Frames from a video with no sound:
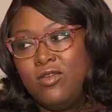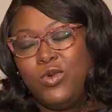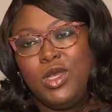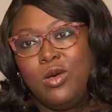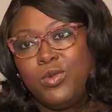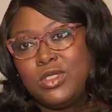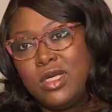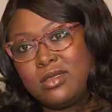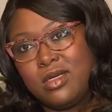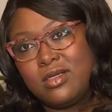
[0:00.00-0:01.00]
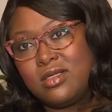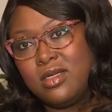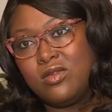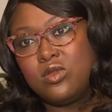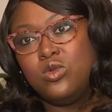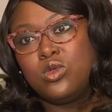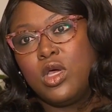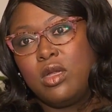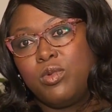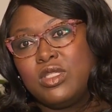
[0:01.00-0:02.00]
if we don't protect ourselves, who's
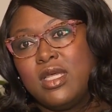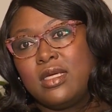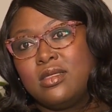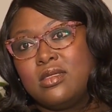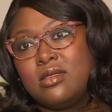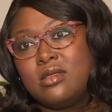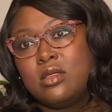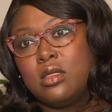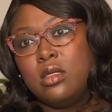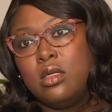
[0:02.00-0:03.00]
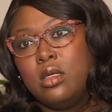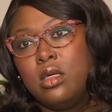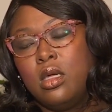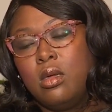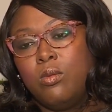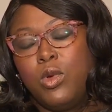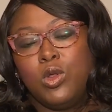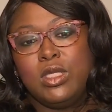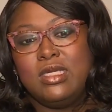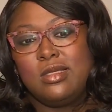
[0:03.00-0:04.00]
going to protect us?
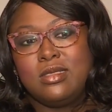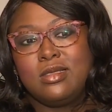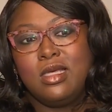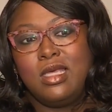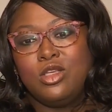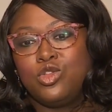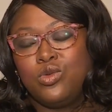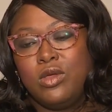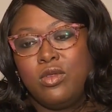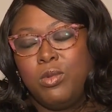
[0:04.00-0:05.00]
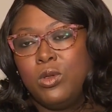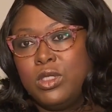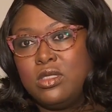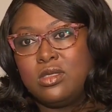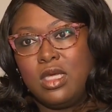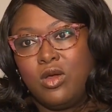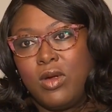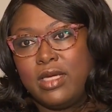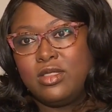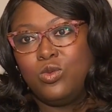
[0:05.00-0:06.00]
Police, the history of the police
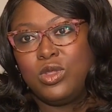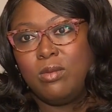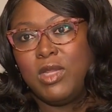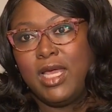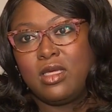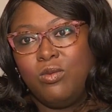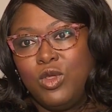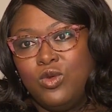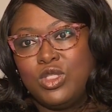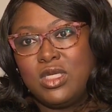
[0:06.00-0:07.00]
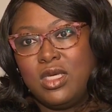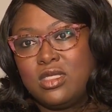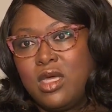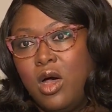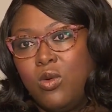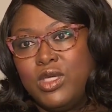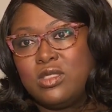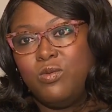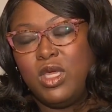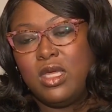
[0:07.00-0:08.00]
interacting with the black community has always
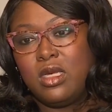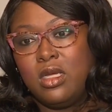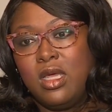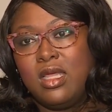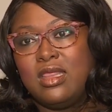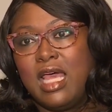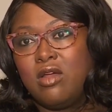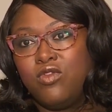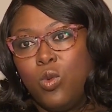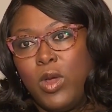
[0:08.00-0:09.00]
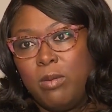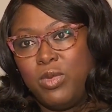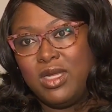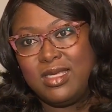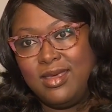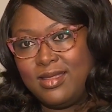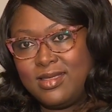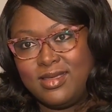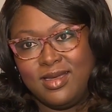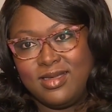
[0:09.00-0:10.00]
been that of a weapon
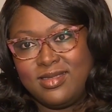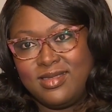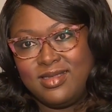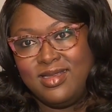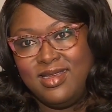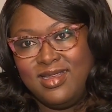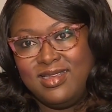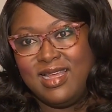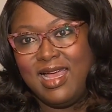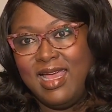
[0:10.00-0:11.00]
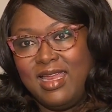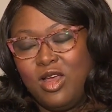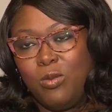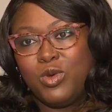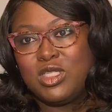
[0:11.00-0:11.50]
against us, not a